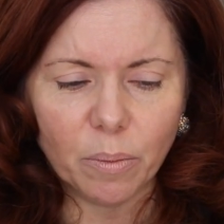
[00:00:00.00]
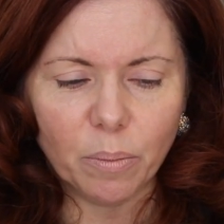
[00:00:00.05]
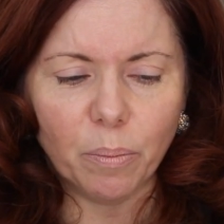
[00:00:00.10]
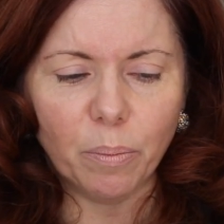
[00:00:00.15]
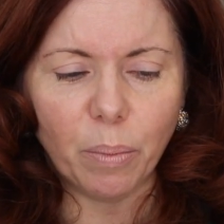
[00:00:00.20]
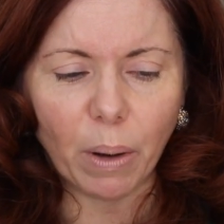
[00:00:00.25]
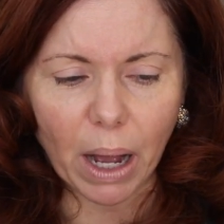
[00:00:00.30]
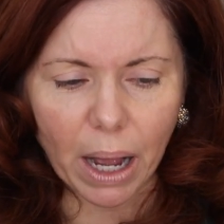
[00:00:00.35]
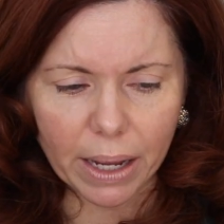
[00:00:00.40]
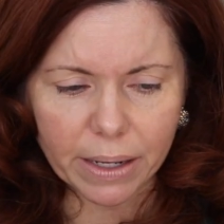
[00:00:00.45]

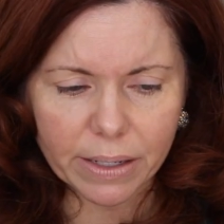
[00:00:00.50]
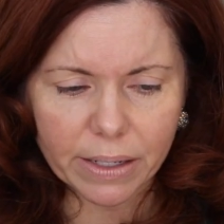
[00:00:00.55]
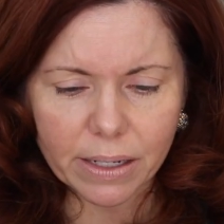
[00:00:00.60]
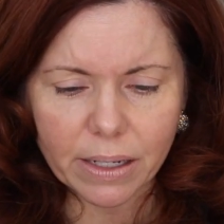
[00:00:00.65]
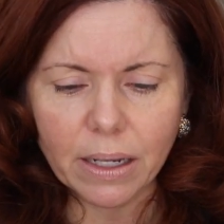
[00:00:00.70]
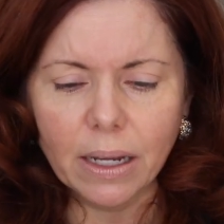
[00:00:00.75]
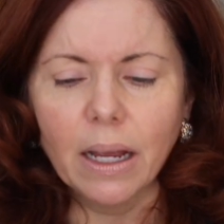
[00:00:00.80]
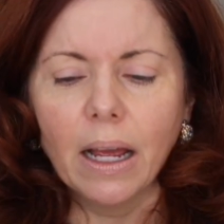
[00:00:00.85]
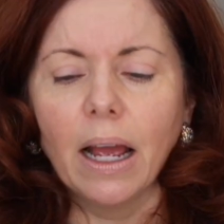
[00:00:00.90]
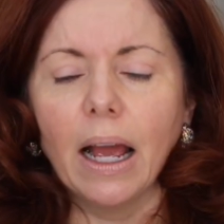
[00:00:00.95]

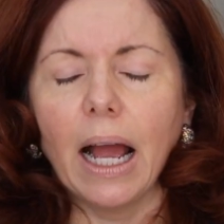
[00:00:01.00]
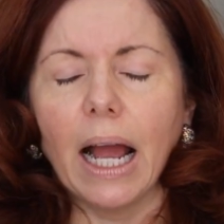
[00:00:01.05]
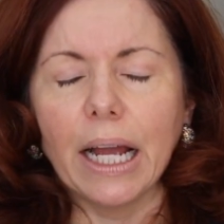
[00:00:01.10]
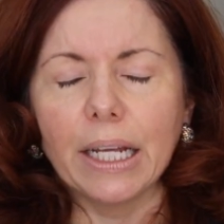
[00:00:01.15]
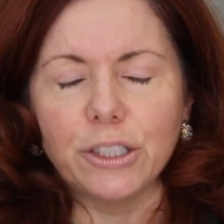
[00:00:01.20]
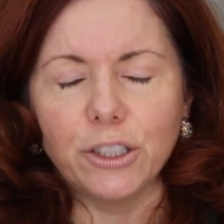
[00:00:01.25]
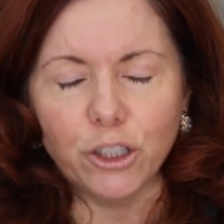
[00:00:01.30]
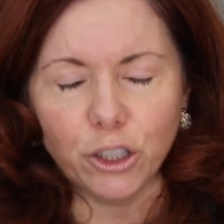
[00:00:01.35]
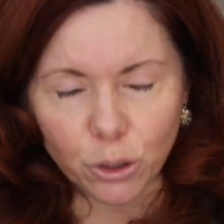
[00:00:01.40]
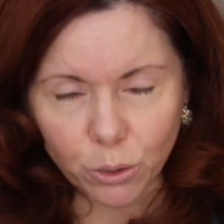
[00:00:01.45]
but
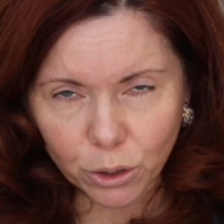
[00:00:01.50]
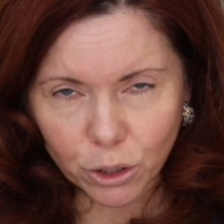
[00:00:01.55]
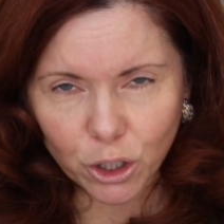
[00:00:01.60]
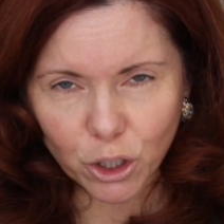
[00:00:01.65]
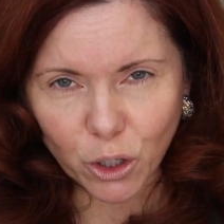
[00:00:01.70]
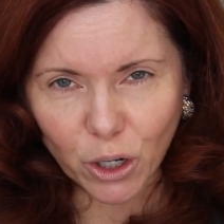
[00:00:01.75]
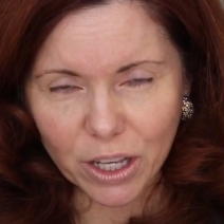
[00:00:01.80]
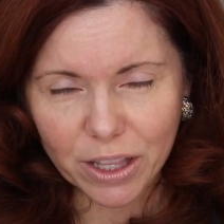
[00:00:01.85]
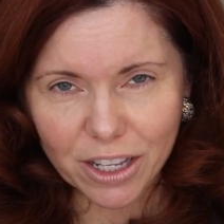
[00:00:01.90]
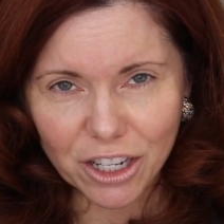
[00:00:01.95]
I do
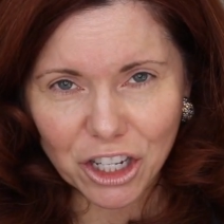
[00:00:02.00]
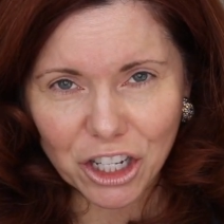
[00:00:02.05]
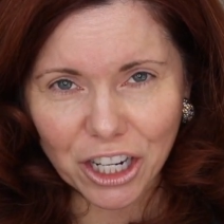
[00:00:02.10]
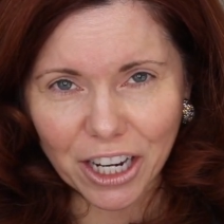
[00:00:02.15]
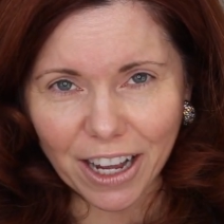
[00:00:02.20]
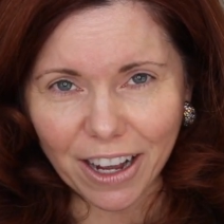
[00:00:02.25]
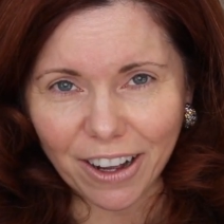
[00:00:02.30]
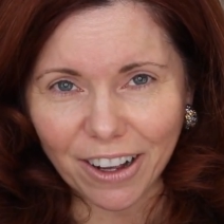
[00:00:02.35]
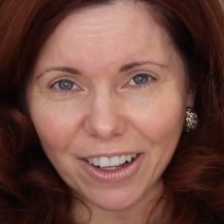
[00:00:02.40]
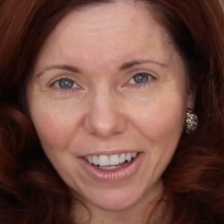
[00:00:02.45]
enjoy the
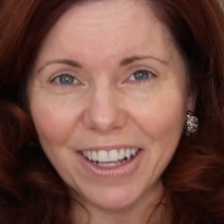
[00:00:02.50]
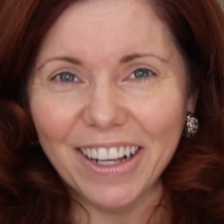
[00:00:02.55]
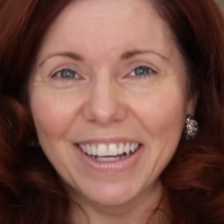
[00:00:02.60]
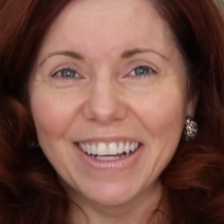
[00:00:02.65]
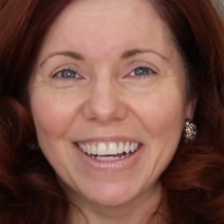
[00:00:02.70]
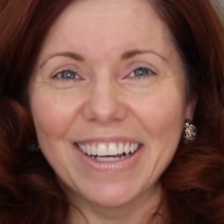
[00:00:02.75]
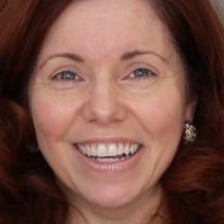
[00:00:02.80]
Chanel